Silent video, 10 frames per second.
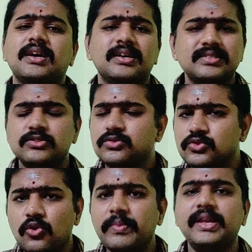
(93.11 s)
So
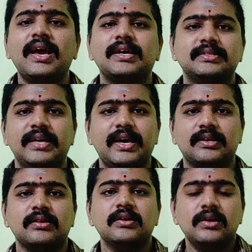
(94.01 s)
many are there.
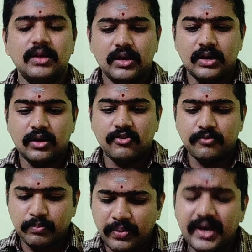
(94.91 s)

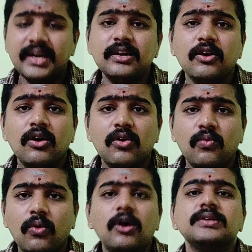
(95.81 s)
But
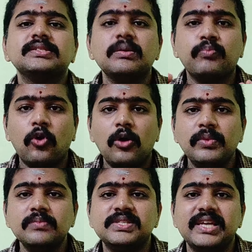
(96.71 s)
what's the problem
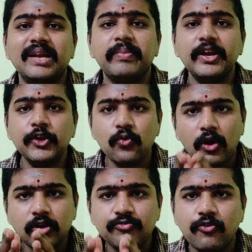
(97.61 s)
statement you want to
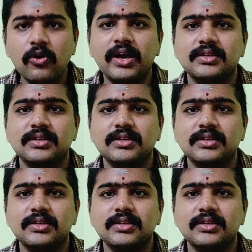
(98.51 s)
focus?